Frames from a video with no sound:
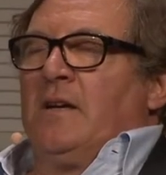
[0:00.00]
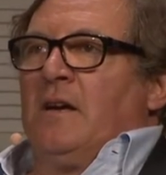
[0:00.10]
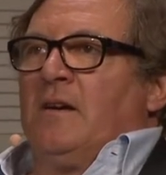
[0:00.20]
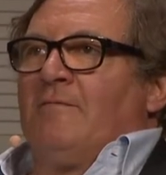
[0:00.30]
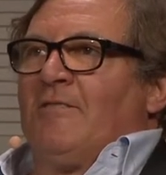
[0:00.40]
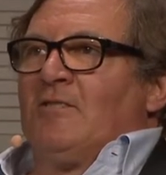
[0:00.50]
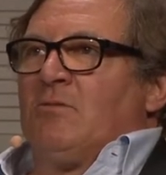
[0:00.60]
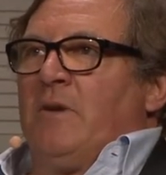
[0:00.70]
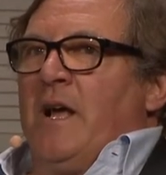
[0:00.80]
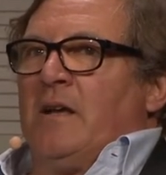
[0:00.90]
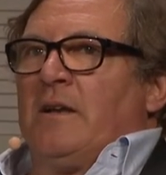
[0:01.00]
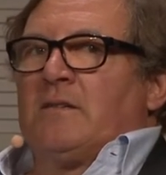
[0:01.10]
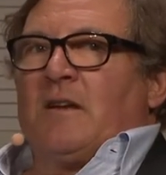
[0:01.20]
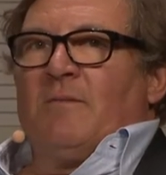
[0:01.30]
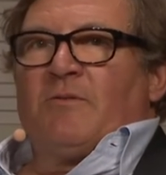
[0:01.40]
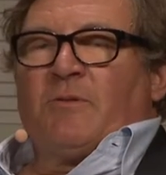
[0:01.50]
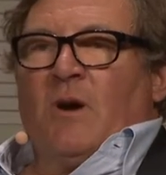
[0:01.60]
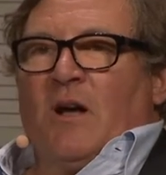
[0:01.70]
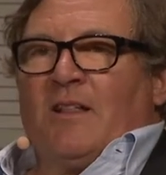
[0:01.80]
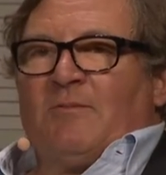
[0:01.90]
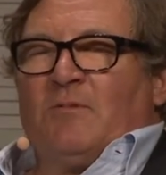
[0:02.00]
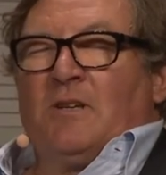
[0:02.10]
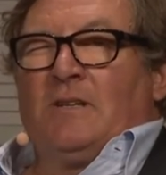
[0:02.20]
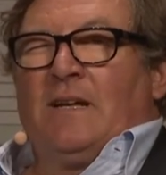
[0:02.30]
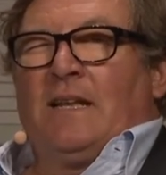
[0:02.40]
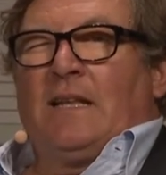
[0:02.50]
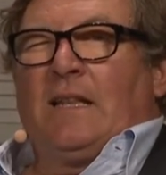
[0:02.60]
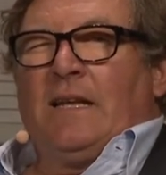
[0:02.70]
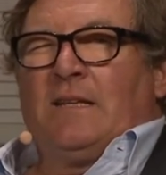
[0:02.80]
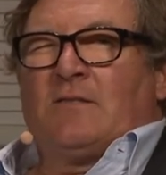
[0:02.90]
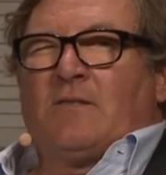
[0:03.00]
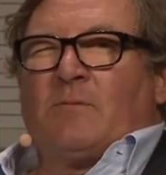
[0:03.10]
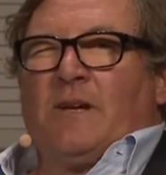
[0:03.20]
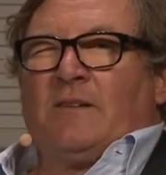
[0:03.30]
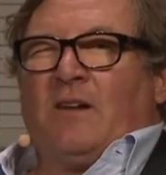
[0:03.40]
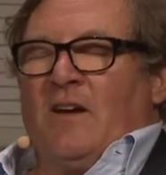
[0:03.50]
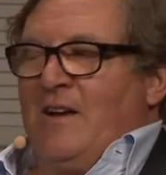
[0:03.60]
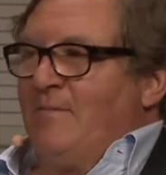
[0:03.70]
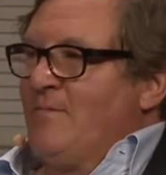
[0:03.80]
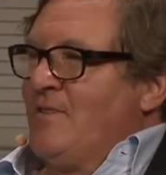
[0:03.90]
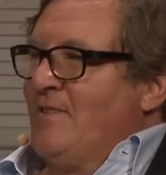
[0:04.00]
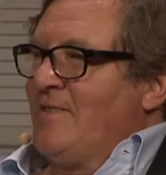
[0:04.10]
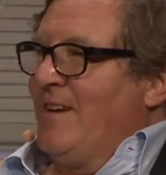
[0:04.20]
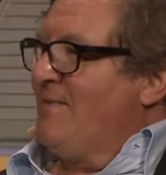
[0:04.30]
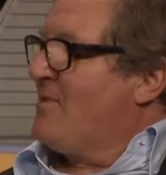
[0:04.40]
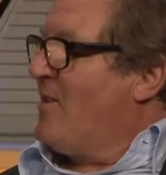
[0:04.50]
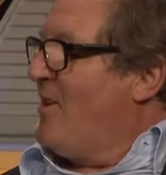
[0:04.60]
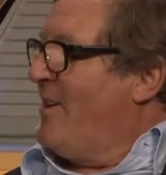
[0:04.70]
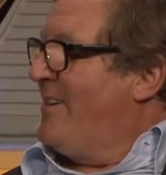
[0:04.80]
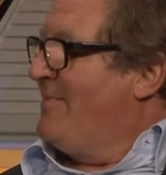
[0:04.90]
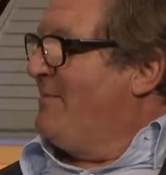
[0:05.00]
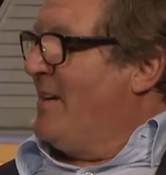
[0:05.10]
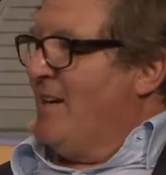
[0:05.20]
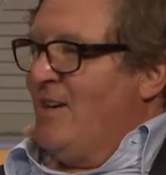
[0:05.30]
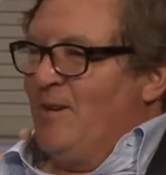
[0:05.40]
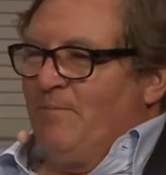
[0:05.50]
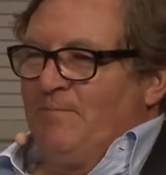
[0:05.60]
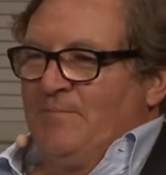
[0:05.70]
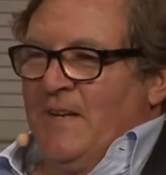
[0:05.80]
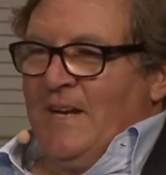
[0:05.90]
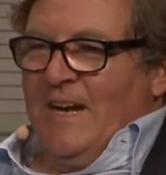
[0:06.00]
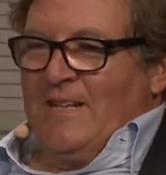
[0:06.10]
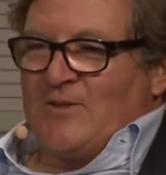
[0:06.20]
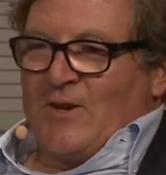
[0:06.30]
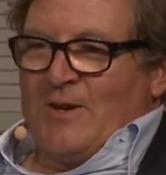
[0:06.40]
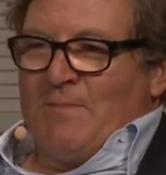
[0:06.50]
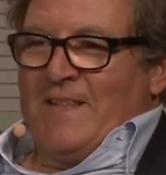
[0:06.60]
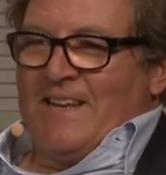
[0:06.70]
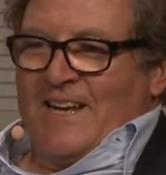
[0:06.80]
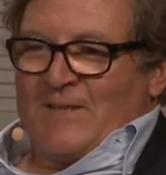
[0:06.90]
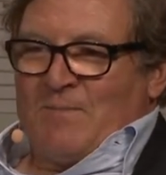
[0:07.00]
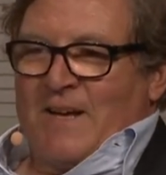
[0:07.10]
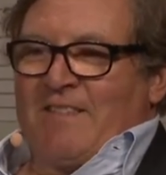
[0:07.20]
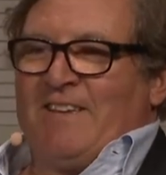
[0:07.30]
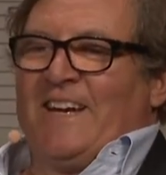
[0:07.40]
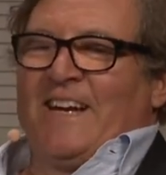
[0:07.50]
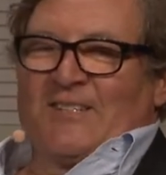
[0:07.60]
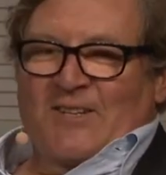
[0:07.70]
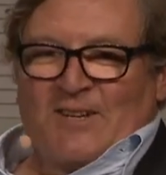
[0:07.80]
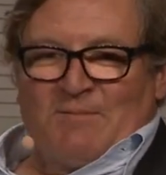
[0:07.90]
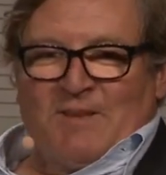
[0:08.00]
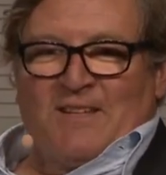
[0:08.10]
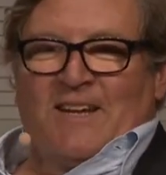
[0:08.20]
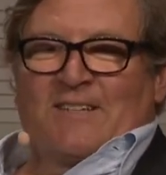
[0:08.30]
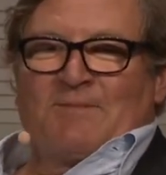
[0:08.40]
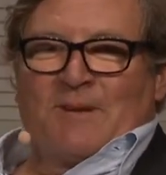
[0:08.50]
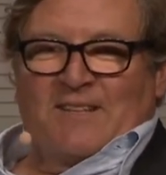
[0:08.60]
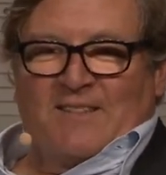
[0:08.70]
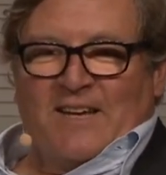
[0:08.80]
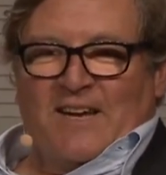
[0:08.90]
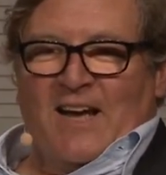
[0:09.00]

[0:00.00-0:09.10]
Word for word: Uh, virtual reality has come through Hollywood at least three times since I've started. Um, it's going to be the next big thing. It's going to be the next big thing.